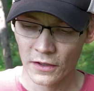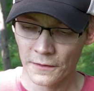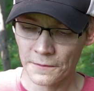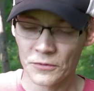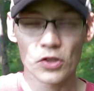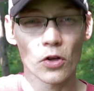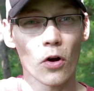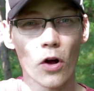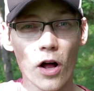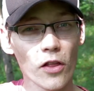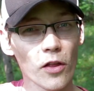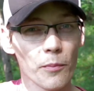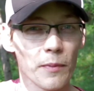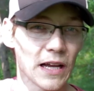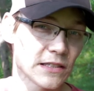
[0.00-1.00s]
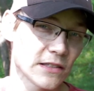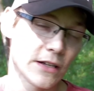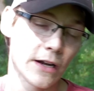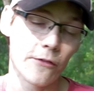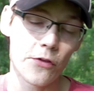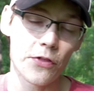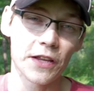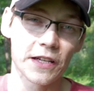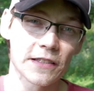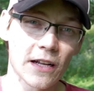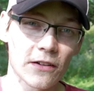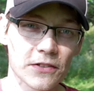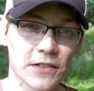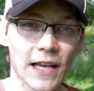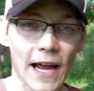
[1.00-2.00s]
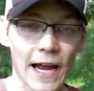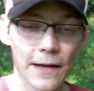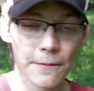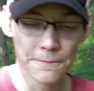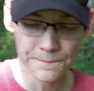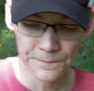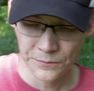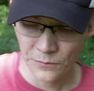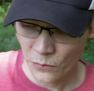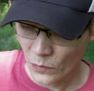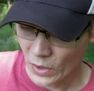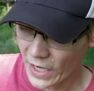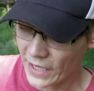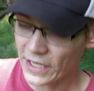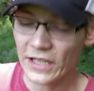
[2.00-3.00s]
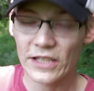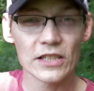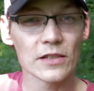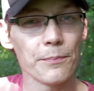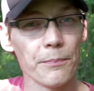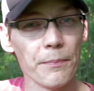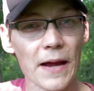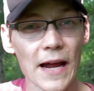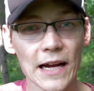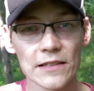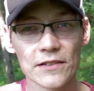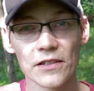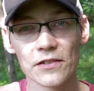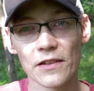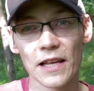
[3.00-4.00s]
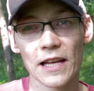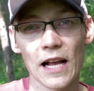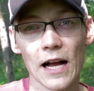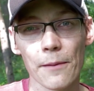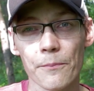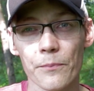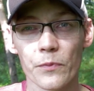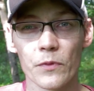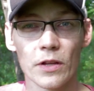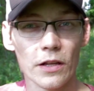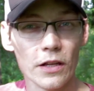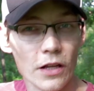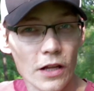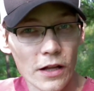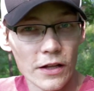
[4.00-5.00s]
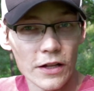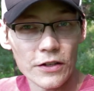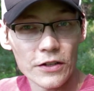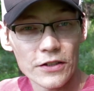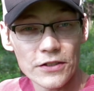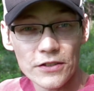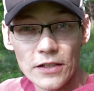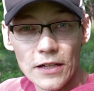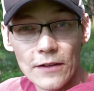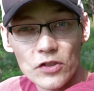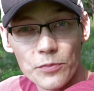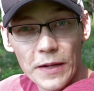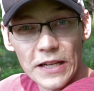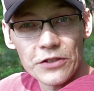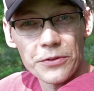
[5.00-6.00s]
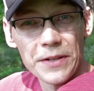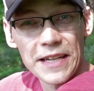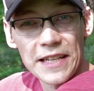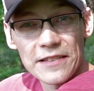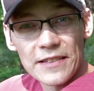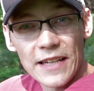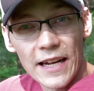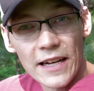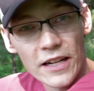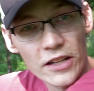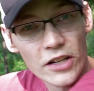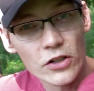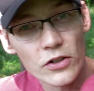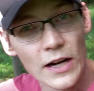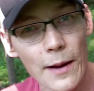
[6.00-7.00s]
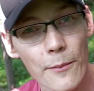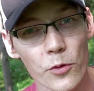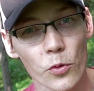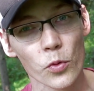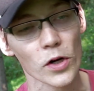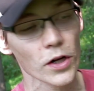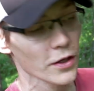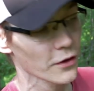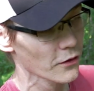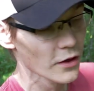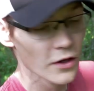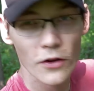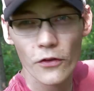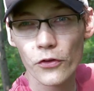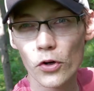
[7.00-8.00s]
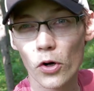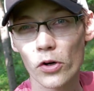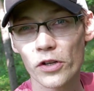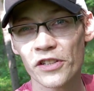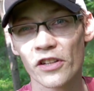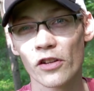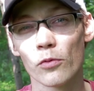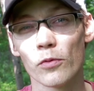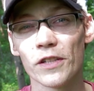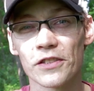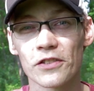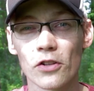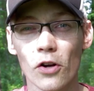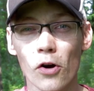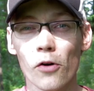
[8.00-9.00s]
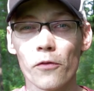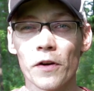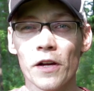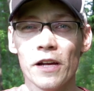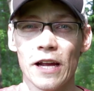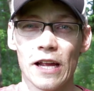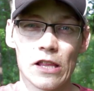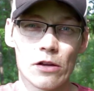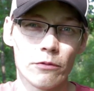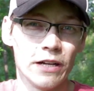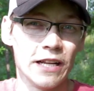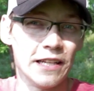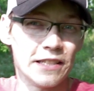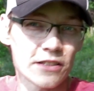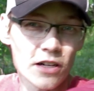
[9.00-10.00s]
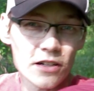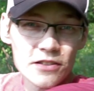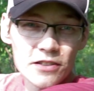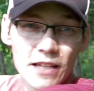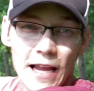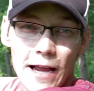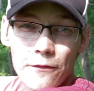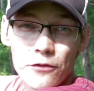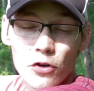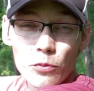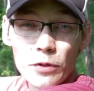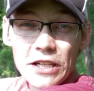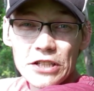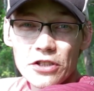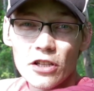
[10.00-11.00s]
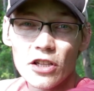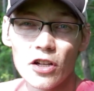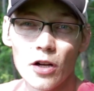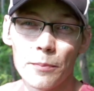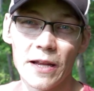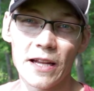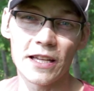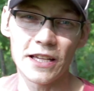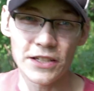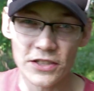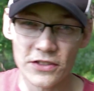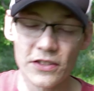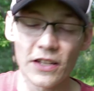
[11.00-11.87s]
So all the mess and everything's outside, and he just backs this thing up and just enough space where he can stand in there, grab the wood, throw it into the wood stove, and then when he starts to have to reach a little bit, he just